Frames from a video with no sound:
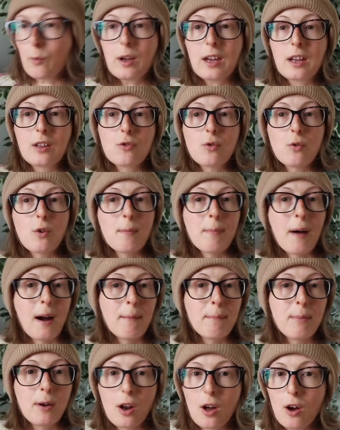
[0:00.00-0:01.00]
We can talk
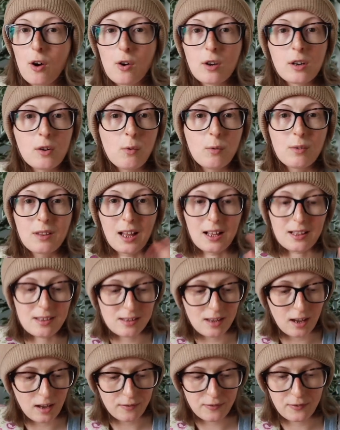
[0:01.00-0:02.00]
about plot and all that
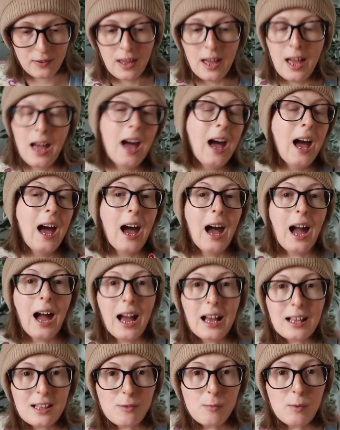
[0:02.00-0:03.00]
stuff
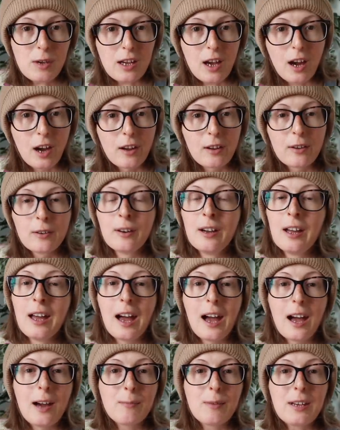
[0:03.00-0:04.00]
as we go,
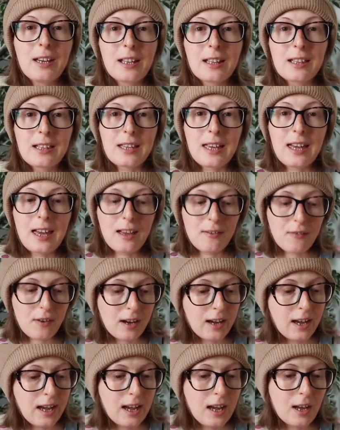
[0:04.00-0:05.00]
and we can see if
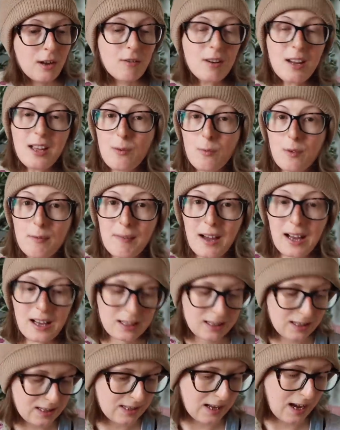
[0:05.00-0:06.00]
I agree with
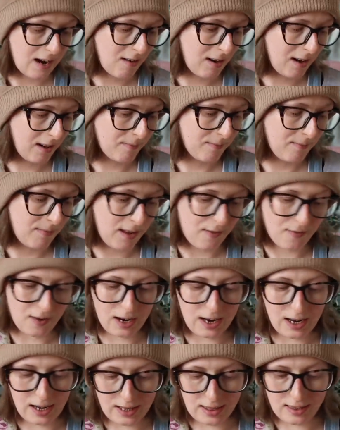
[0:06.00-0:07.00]
Max and Sarah, if
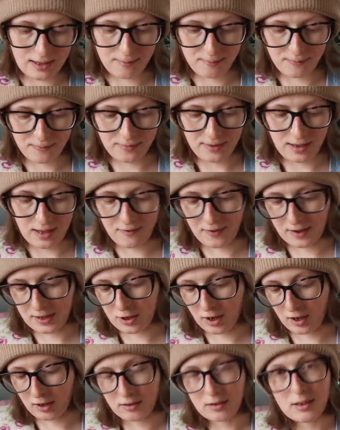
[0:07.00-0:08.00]
I like them, if I
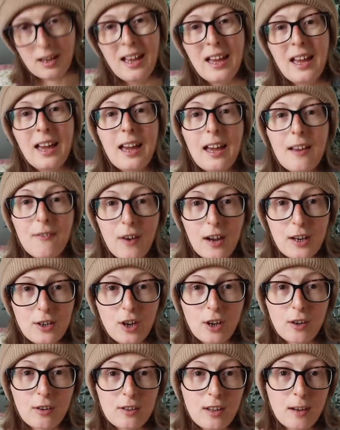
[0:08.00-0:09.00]
don't. If
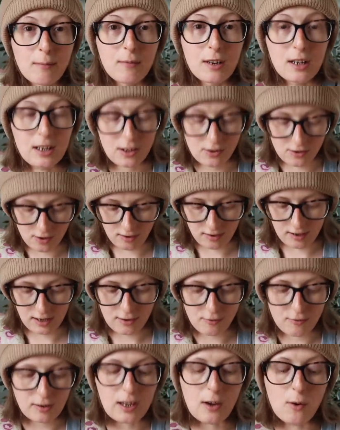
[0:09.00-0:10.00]
I don't, I'm really sorry.
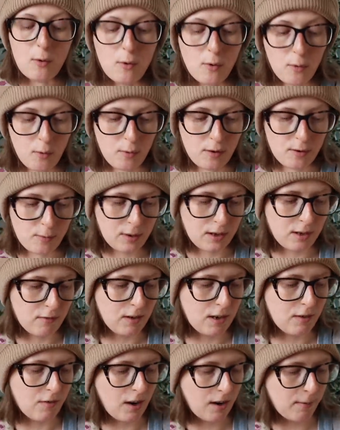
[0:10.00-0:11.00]
It's really awkward when you
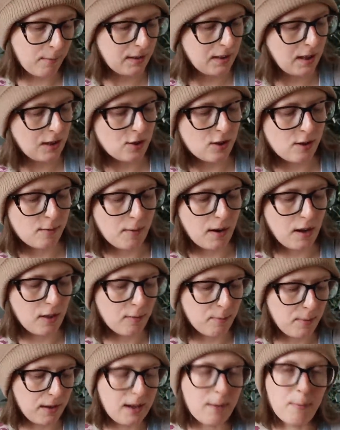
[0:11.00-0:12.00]
read recommendations by
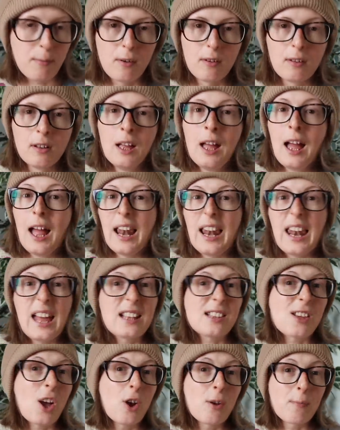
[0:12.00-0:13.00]
other people.
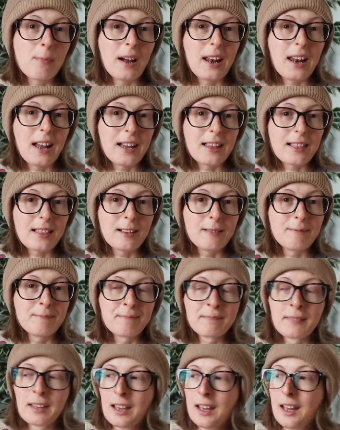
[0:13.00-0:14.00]
Let's hope I like
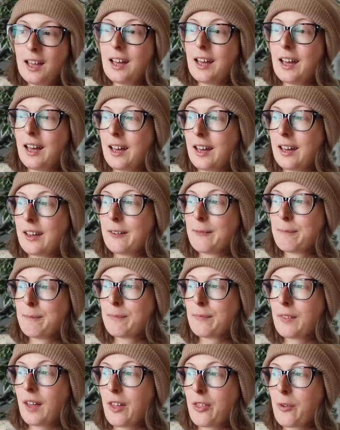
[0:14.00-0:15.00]
them.
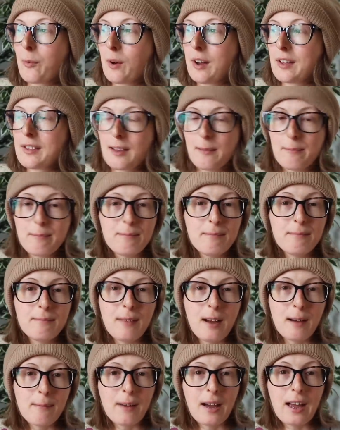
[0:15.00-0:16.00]
Otherwise,
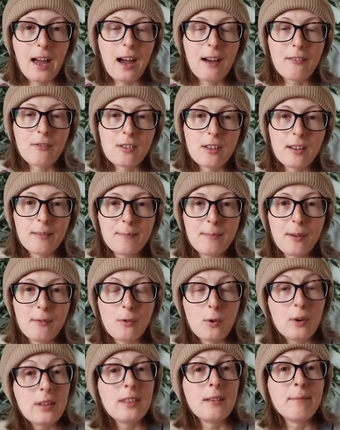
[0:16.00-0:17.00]
I might have to
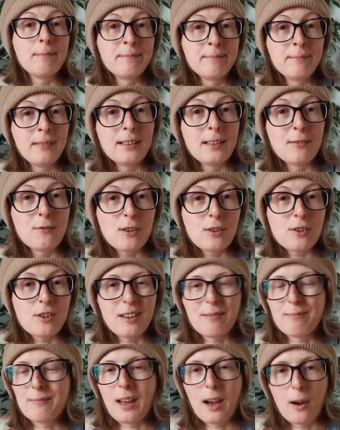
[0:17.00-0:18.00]
avoid them in the
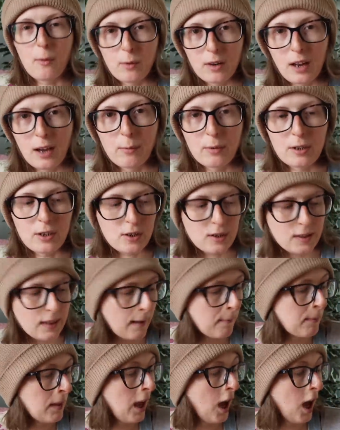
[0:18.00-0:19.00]
future. No, I wouldn't do
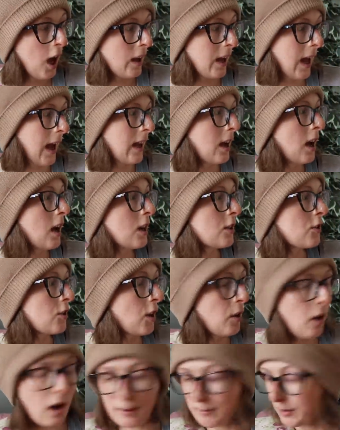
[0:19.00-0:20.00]
that. Okay,
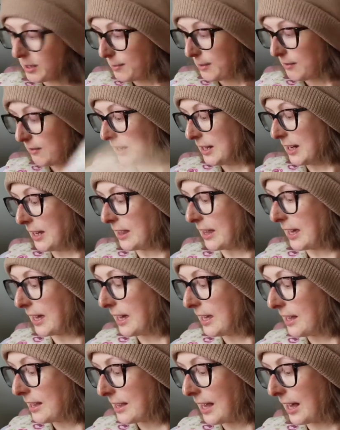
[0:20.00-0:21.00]
so I'm going to be reading
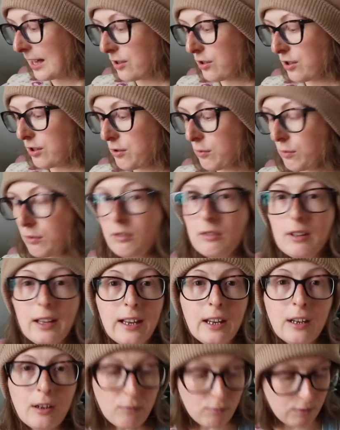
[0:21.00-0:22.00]
these. As usual,
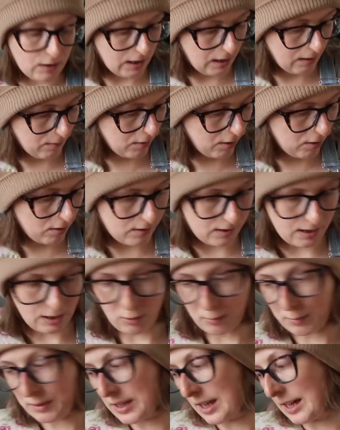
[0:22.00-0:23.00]
in reading vlogs, I
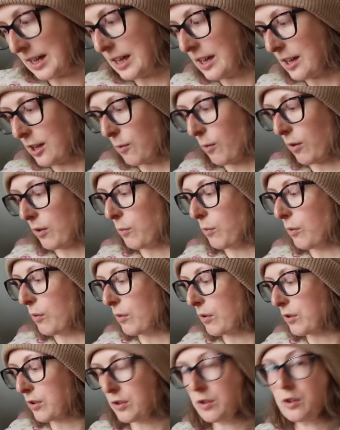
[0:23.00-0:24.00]
will be taking you on
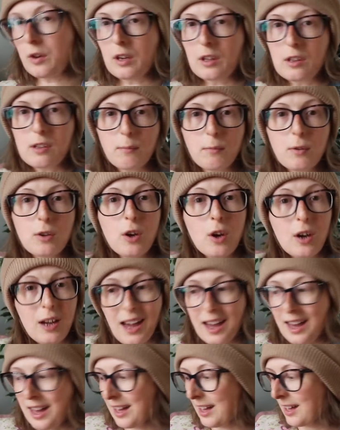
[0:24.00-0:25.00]
walks and doing some
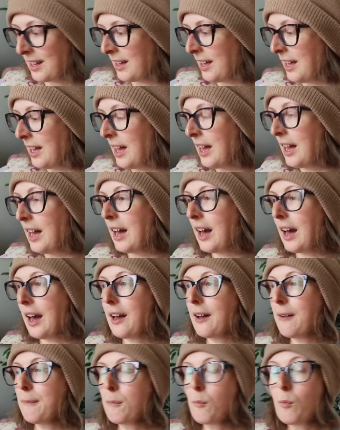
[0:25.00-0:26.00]
cooking.
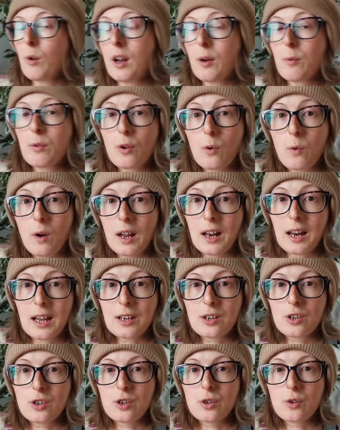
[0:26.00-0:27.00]
What I would quite
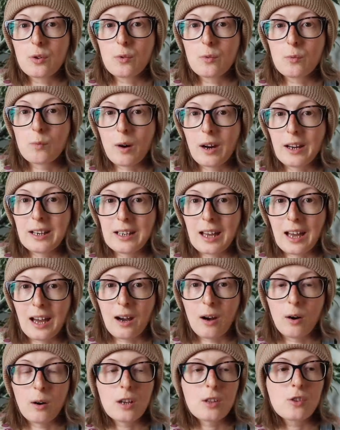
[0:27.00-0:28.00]
like to do right
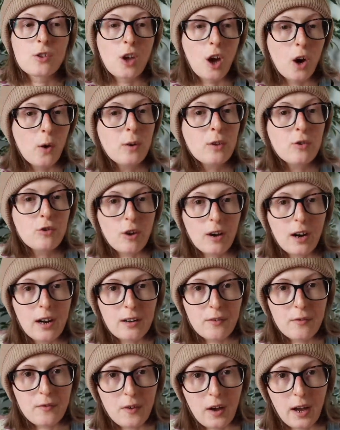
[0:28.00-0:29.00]
now is go and try
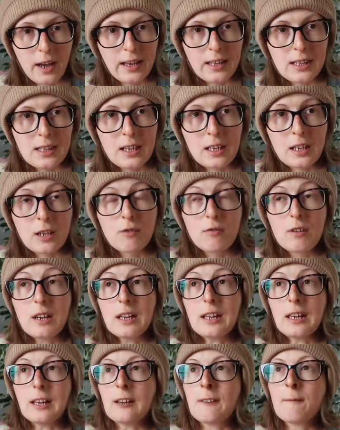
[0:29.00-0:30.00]
and find an
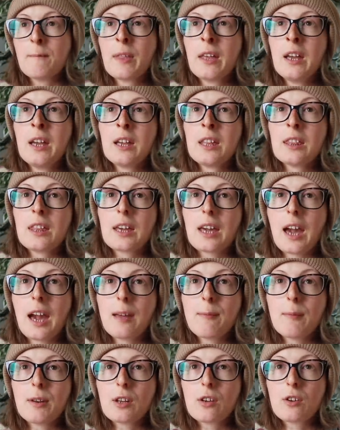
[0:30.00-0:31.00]
ingredient that
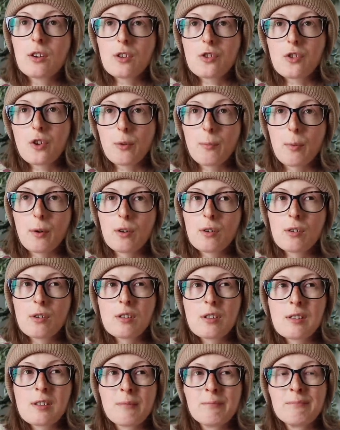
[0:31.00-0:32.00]
came in a gusto
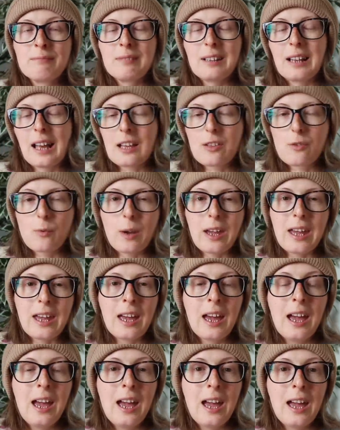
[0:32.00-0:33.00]
box last week.